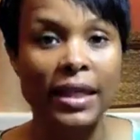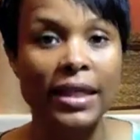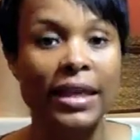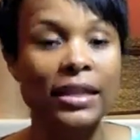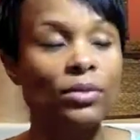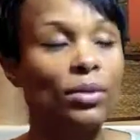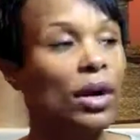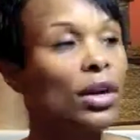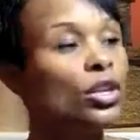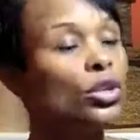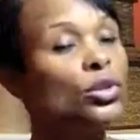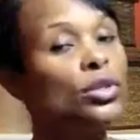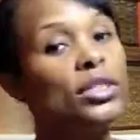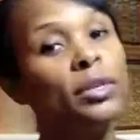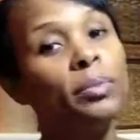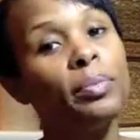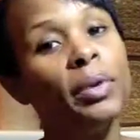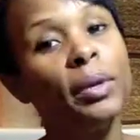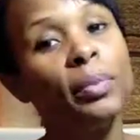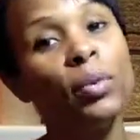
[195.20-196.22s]
That's why you'll
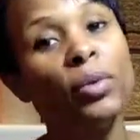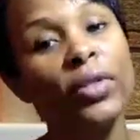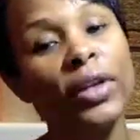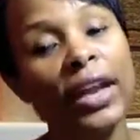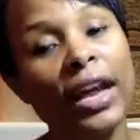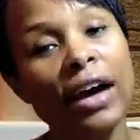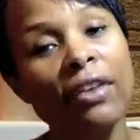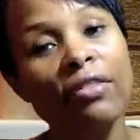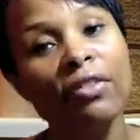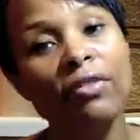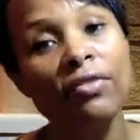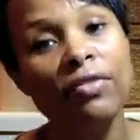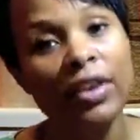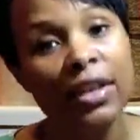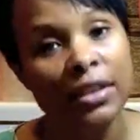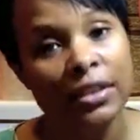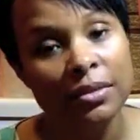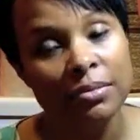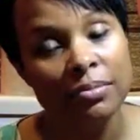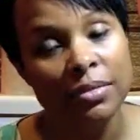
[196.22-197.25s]
see people that have a
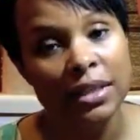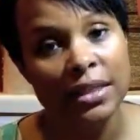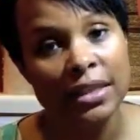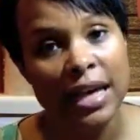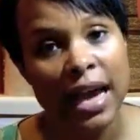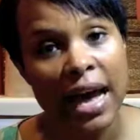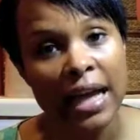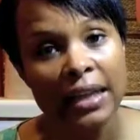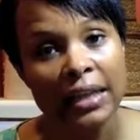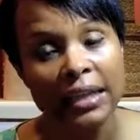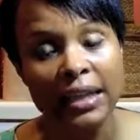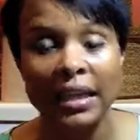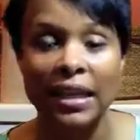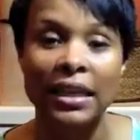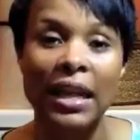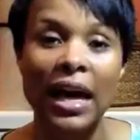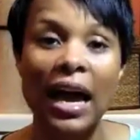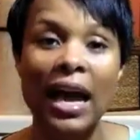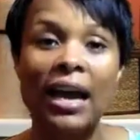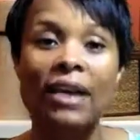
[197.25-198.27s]
victim mentality in
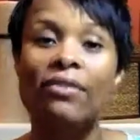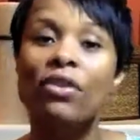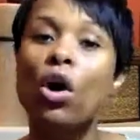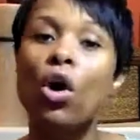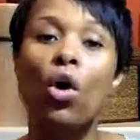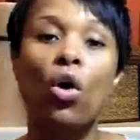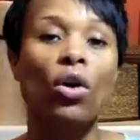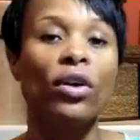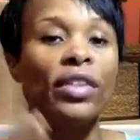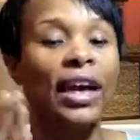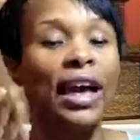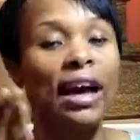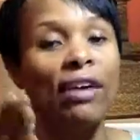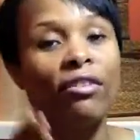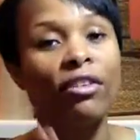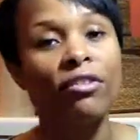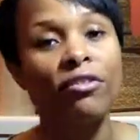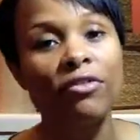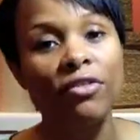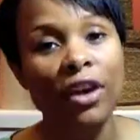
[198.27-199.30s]
life, or they
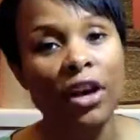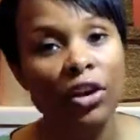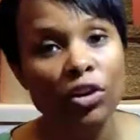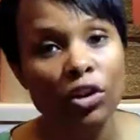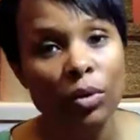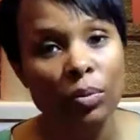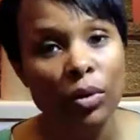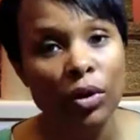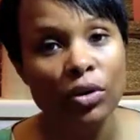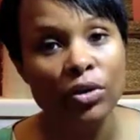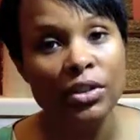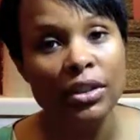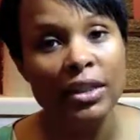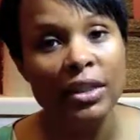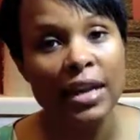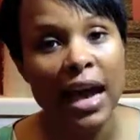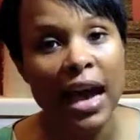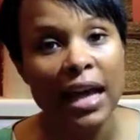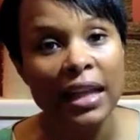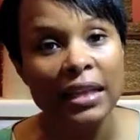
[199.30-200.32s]
have a failure
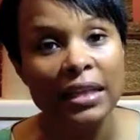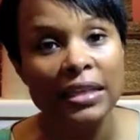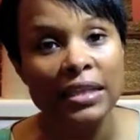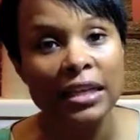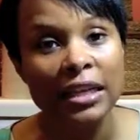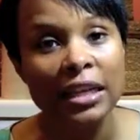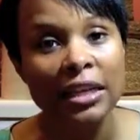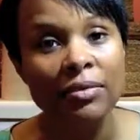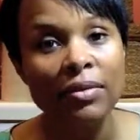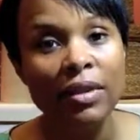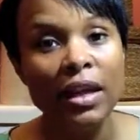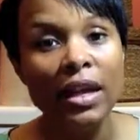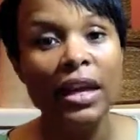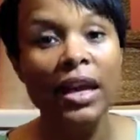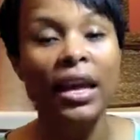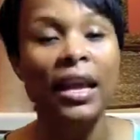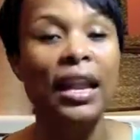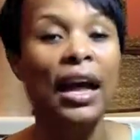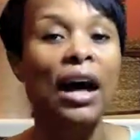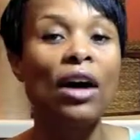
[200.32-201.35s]
personality,
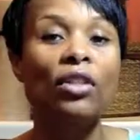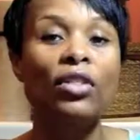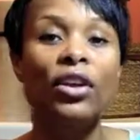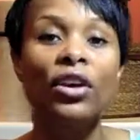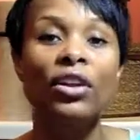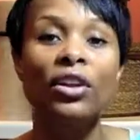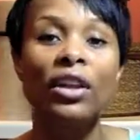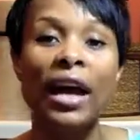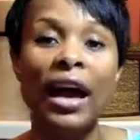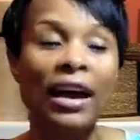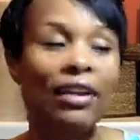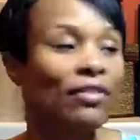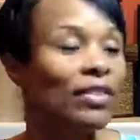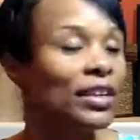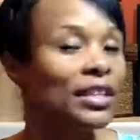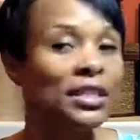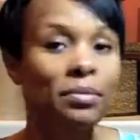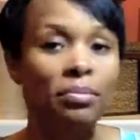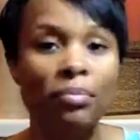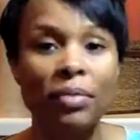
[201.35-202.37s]
and how their life
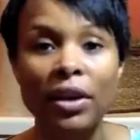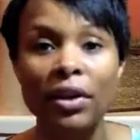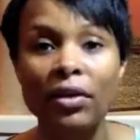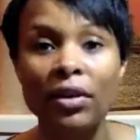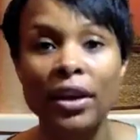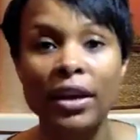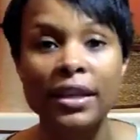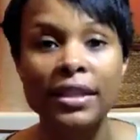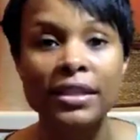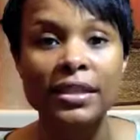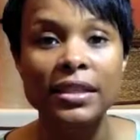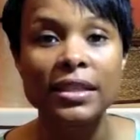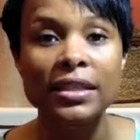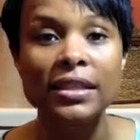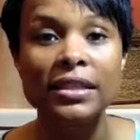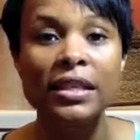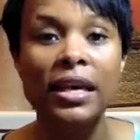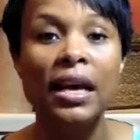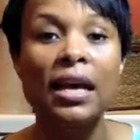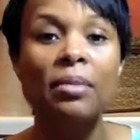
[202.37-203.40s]
experiences